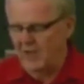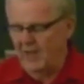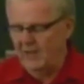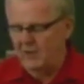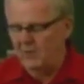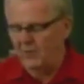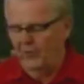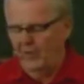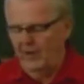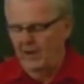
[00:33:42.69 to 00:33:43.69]
Thank you
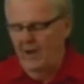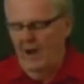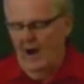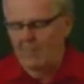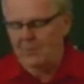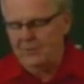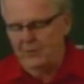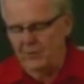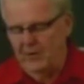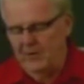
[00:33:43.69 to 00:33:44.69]
for the
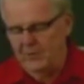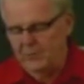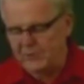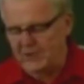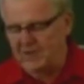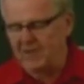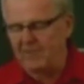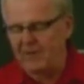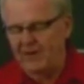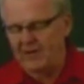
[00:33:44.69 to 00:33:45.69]
opportunity to do
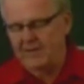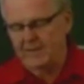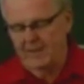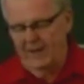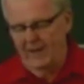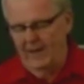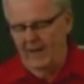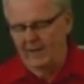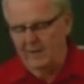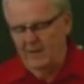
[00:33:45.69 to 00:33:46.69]
significant and,
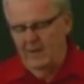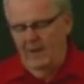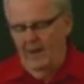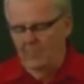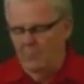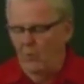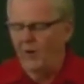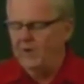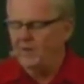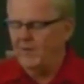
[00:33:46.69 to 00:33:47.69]
and, and
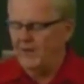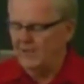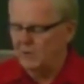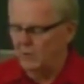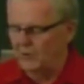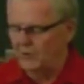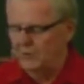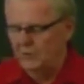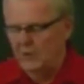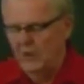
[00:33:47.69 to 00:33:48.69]
pointed things, Lord,
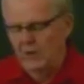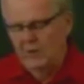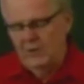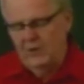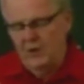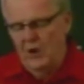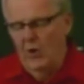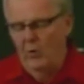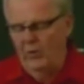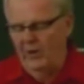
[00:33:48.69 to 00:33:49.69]
to, to
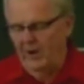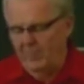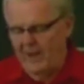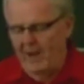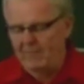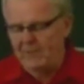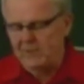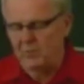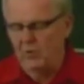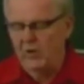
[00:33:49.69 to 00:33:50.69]
know that in our
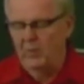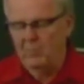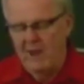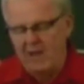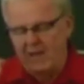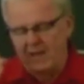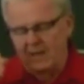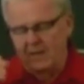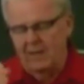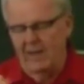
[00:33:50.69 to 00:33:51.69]
baptism we are making
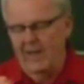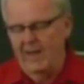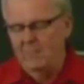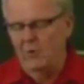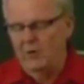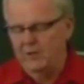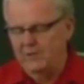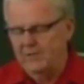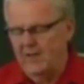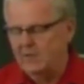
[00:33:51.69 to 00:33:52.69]
a claim, we're
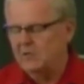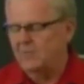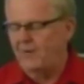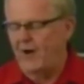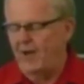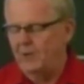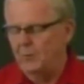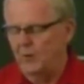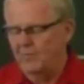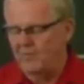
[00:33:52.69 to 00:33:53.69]
testifying
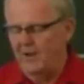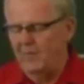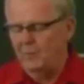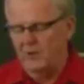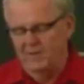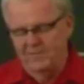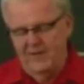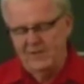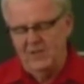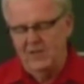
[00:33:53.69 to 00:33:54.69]
to our faith, we're
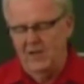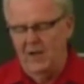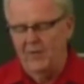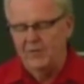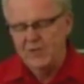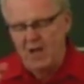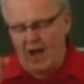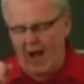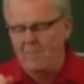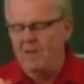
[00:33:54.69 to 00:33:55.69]
confessing to others,
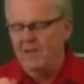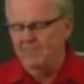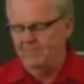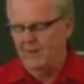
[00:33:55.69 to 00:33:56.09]
I'm in,